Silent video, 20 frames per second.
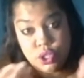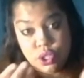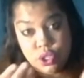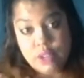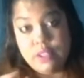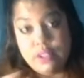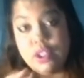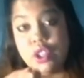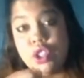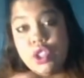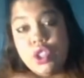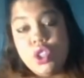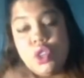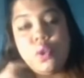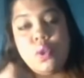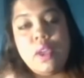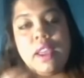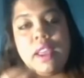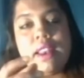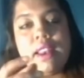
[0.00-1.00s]
Each
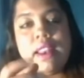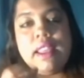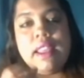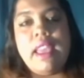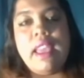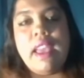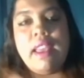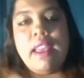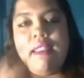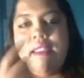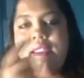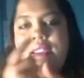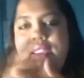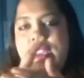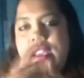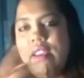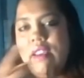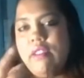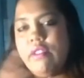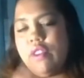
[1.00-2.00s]
week,
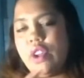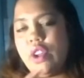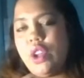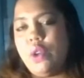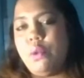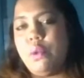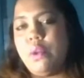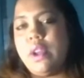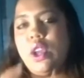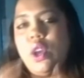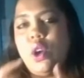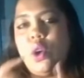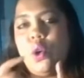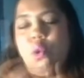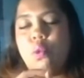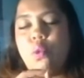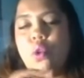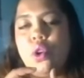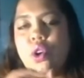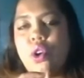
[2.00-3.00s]

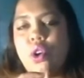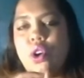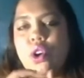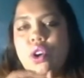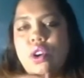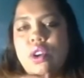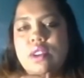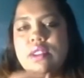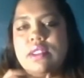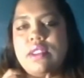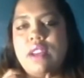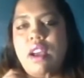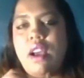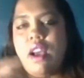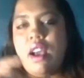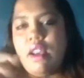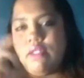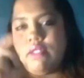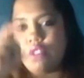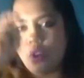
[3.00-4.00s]
CSLGB's
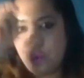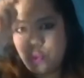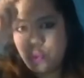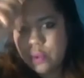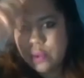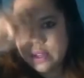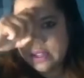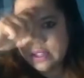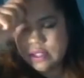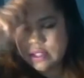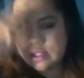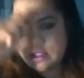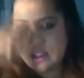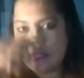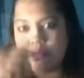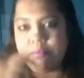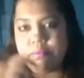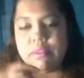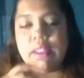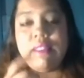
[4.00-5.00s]
spiritual
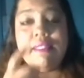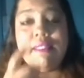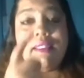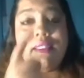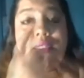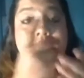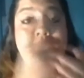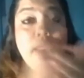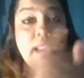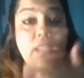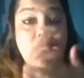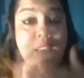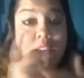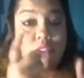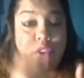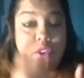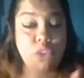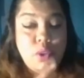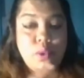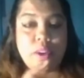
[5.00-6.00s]
leadership team will
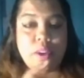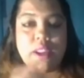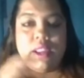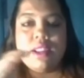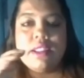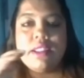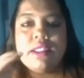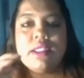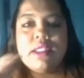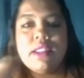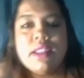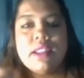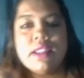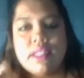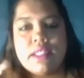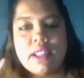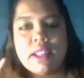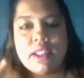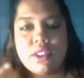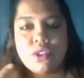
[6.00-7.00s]
send you
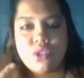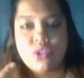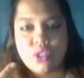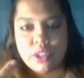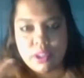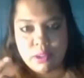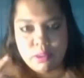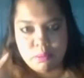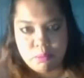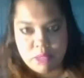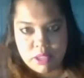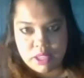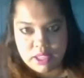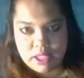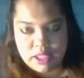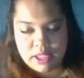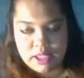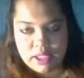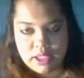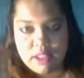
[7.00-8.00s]
words of
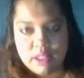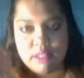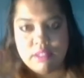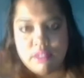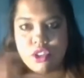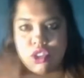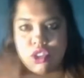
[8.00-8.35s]
inspiration,